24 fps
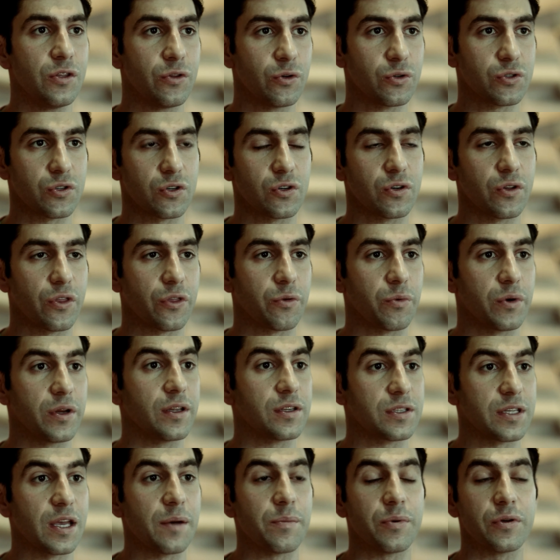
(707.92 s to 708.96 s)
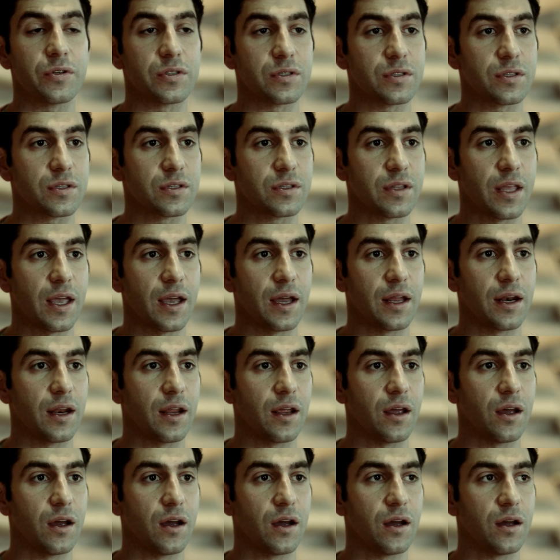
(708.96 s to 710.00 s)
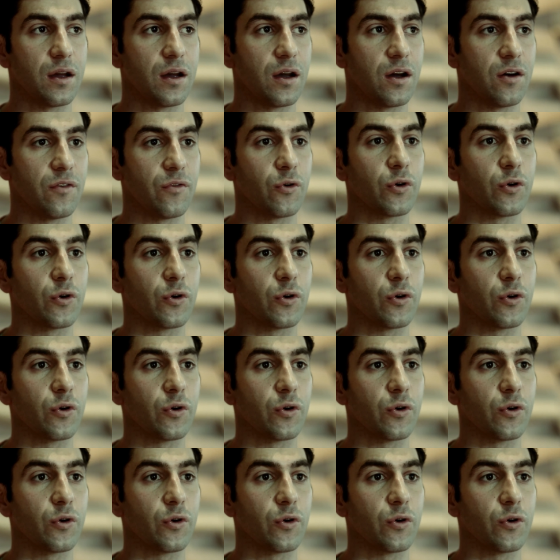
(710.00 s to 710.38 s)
those are three examples of